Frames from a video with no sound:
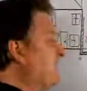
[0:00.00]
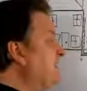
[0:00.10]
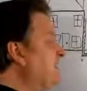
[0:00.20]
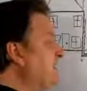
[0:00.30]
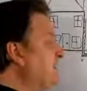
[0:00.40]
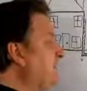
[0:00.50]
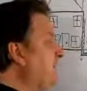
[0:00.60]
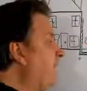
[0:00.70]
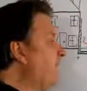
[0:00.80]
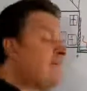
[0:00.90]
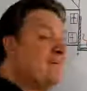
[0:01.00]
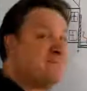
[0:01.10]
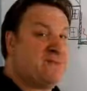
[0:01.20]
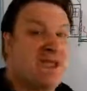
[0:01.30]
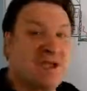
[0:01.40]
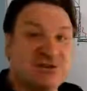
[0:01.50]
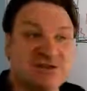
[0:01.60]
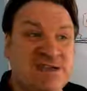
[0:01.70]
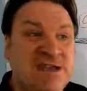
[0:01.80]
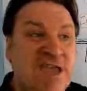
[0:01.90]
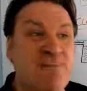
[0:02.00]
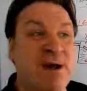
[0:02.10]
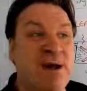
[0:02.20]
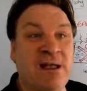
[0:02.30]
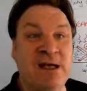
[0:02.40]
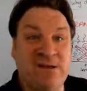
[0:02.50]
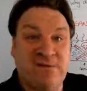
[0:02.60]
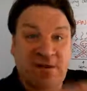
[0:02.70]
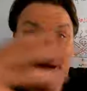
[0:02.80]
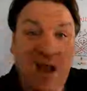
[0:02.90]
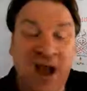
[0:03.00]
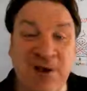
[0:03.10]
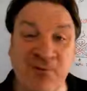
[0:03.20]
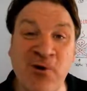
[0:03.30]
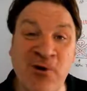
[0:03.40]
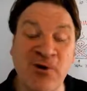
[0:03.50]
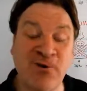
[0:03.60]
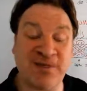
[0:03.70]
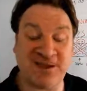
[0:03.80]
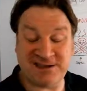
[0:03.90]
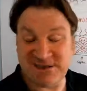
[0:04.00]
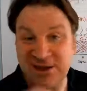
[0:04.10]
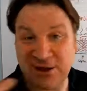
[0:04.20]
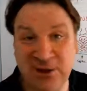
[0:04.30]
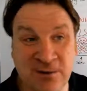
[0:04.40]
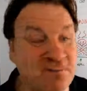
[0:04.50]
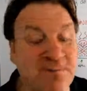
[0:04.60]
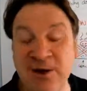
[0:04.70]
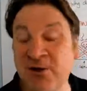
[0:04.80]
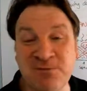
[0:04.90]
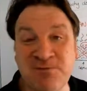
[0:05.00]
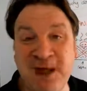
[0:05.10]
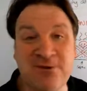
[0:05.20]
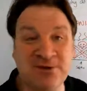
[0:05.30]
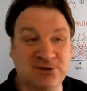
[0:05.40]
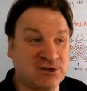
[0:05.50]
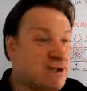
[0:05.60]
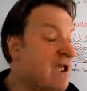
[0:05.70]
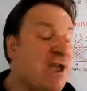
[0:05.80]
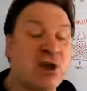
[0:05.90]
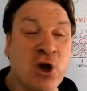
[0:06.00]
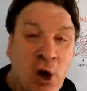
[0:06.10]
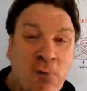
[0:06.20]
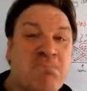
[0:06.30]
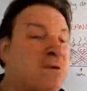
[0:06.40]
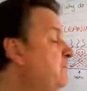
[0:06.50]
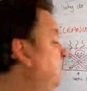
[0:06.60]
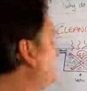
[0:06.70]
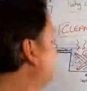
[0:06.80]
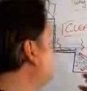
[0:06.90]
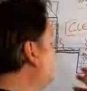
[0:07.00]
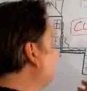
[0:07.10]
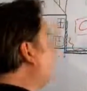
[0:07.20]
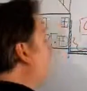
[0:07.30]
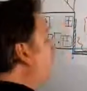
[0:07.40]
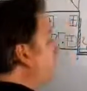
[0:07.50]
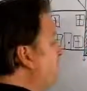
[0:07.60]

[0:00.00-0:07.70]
it, right, they actually keep it alive and work with it. It's like a good marriage. It complements all the